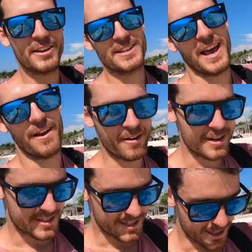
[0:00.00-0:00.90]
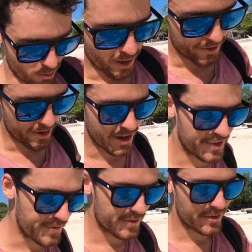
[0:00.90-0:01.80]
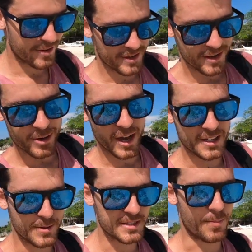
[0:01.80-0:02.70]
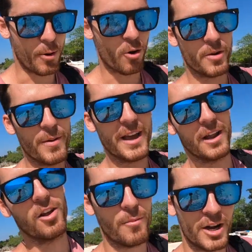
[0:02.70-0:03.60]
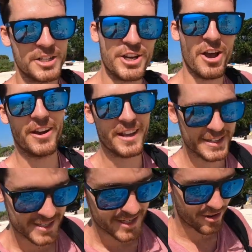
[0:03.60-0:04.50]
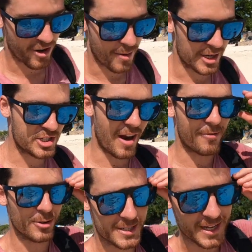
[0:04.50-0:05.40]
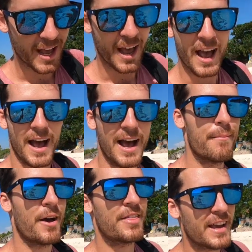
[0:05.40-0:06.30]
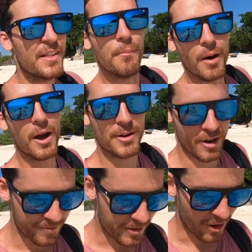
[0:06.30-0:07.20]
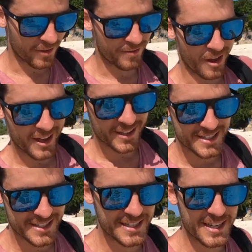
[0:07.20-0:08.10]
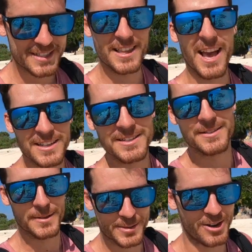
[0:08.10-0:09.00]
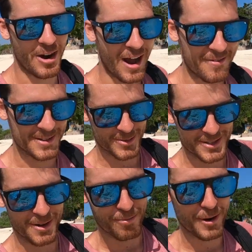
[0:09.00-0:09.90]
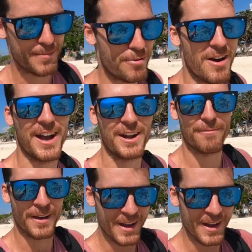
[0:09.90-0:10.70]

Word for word: you to every single one of you who has been supporting me along my journeys throughout my travels. I think at the moment I've gotten like 6,000 subscribers, which I'm pretty proud of.